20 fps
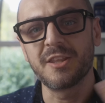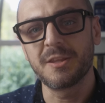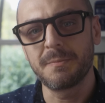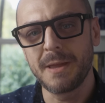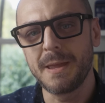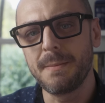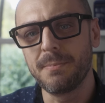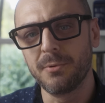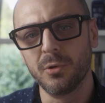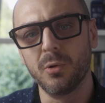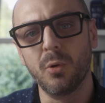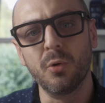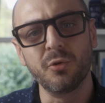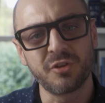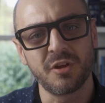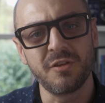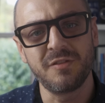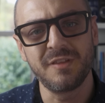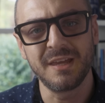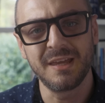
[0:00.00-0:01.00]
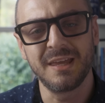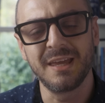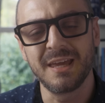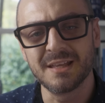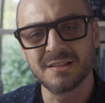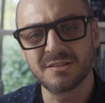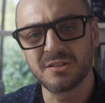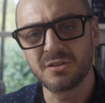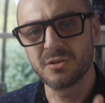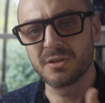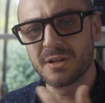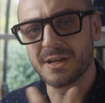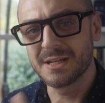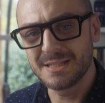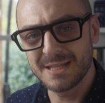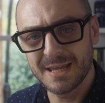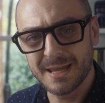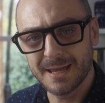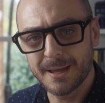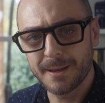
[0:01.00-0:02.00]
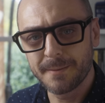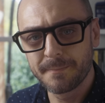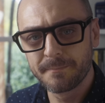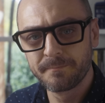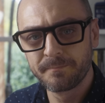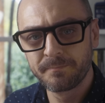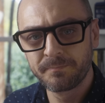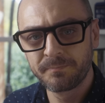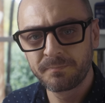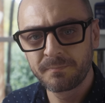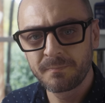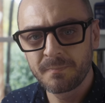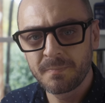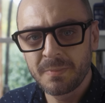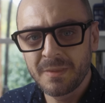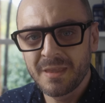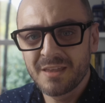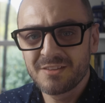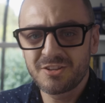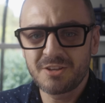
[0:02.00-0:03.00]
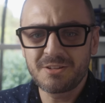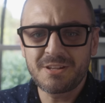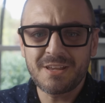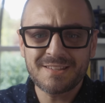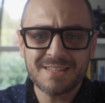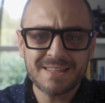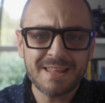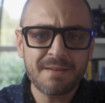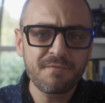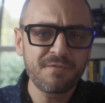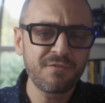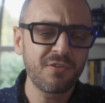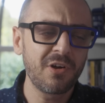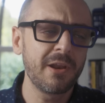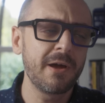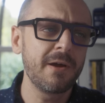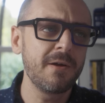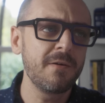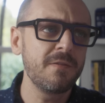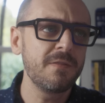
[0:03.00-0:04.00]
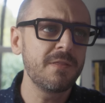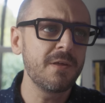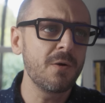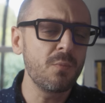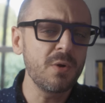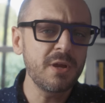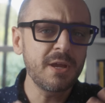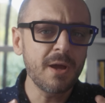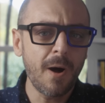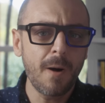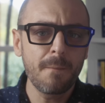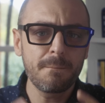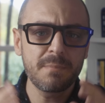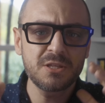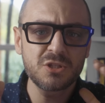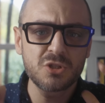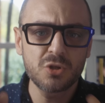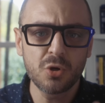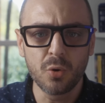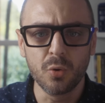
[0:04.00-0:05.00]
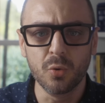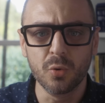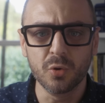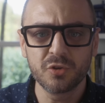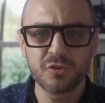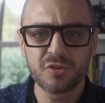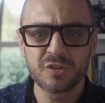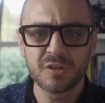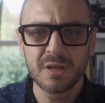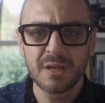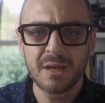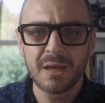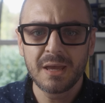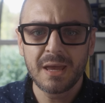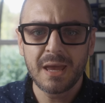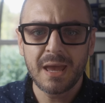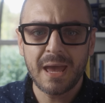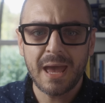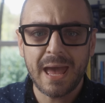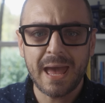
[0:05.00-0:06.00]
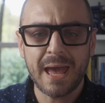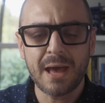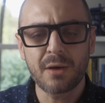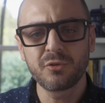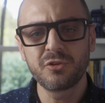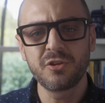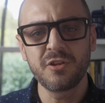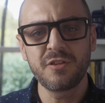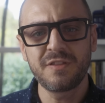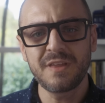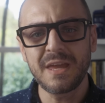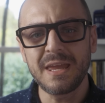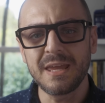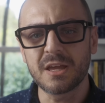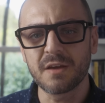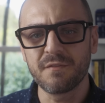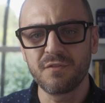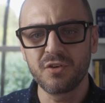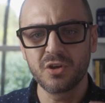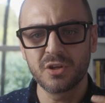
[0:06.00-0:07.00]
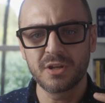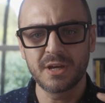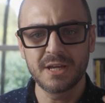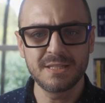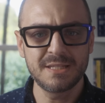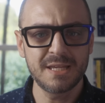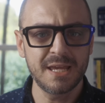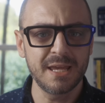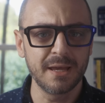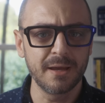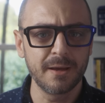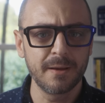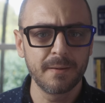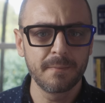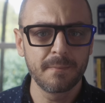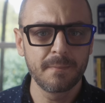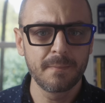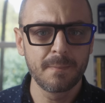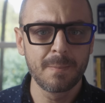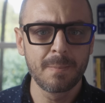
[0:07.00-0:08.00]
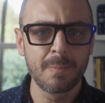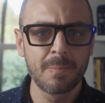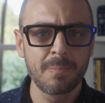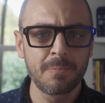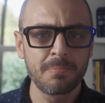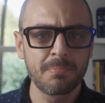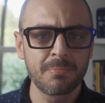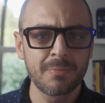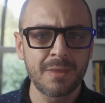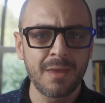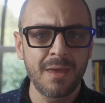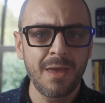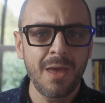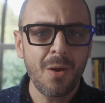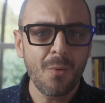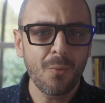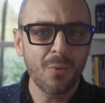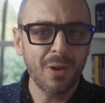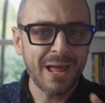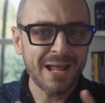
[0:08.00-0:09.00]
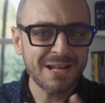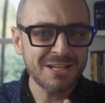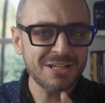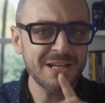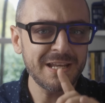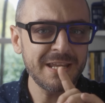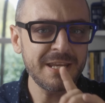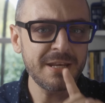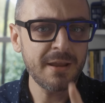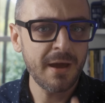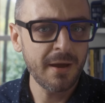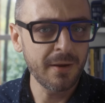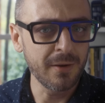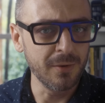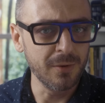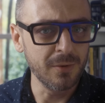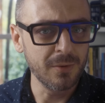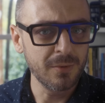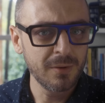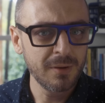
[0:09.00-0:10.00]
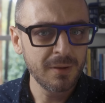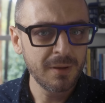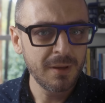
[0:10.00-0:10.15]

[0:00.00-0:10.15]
other people also thinking it's a good idea. So does it then follow that we can't be taught how to think of a good idea? Well, actually no.